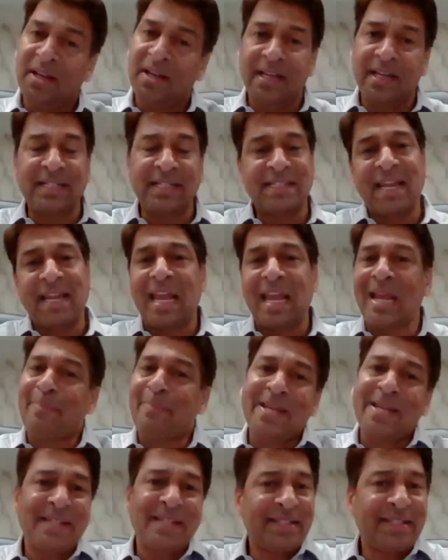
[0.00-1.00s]
Let's say
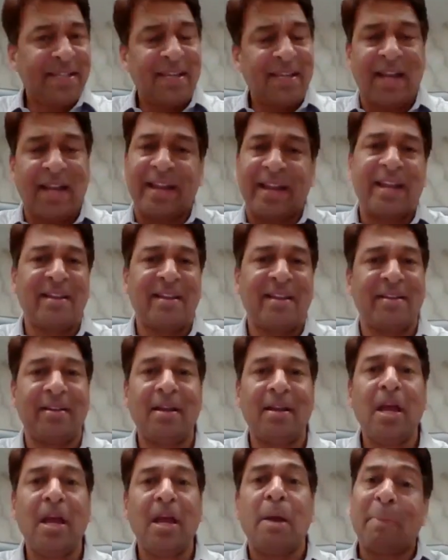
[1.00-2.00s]
ABC again,
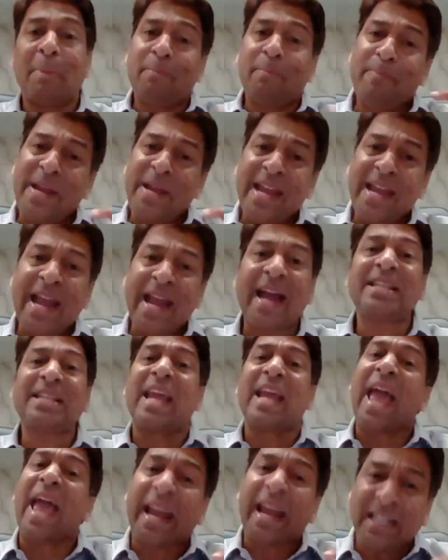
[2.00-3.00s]
but B
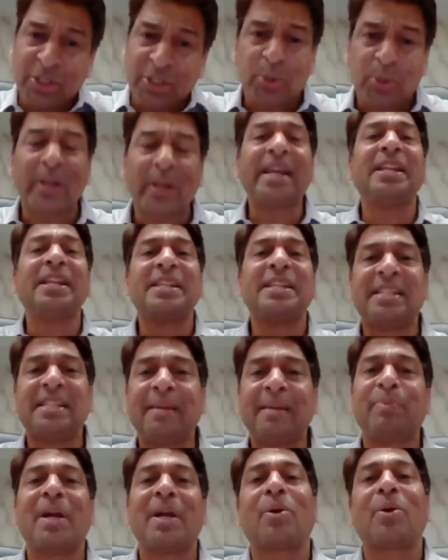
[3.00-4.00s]
has actually
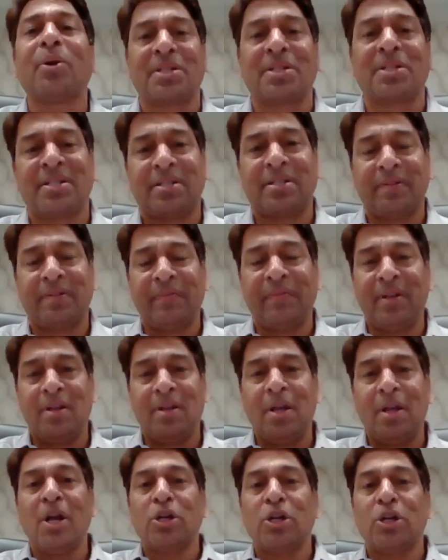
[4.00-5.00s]
received the goods.
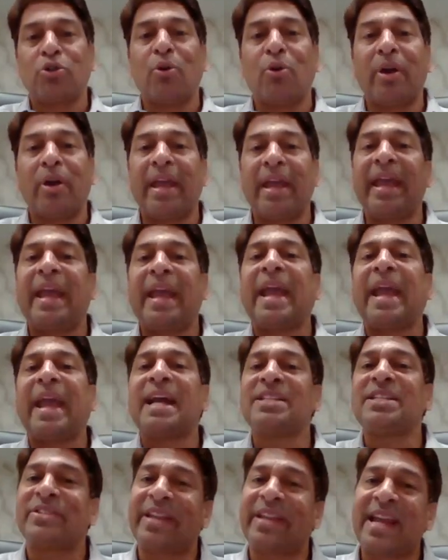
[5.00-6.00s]
So A
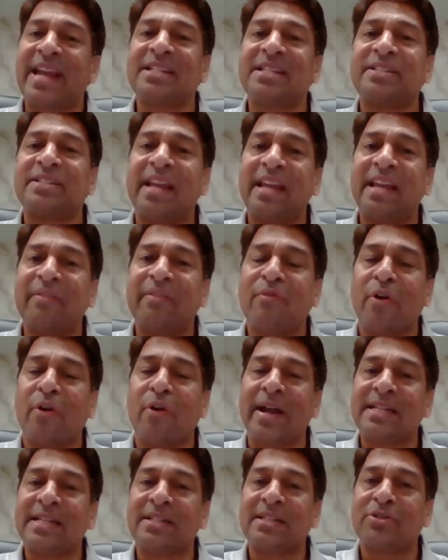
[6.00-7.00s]
has raised the
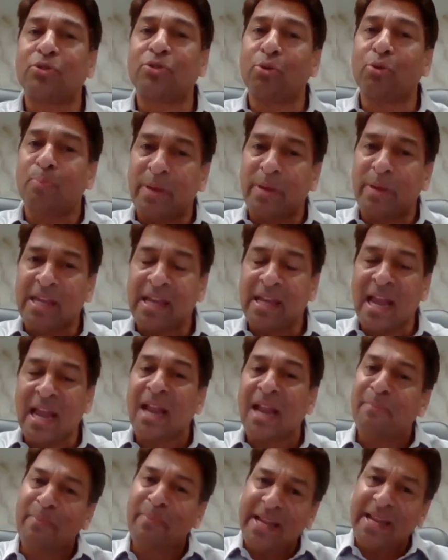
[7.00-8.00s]
invoice to B
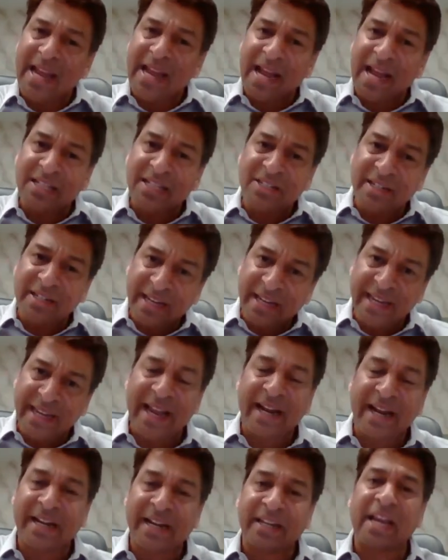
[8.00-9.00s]
and B has
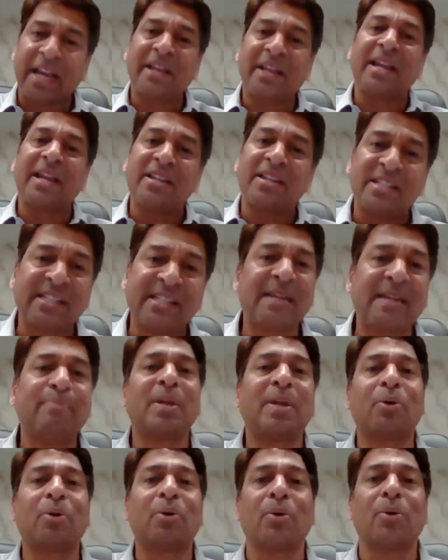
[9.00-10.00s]
collected and
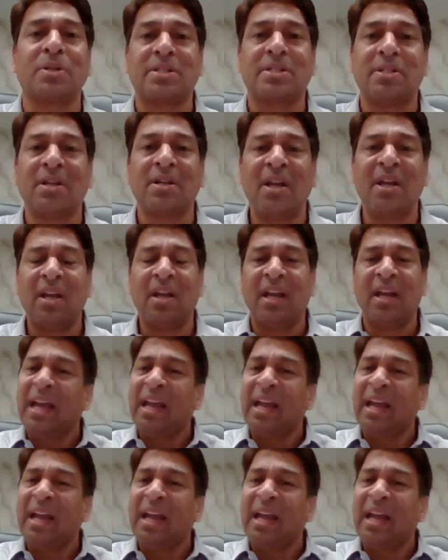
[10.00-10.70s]
received the goods.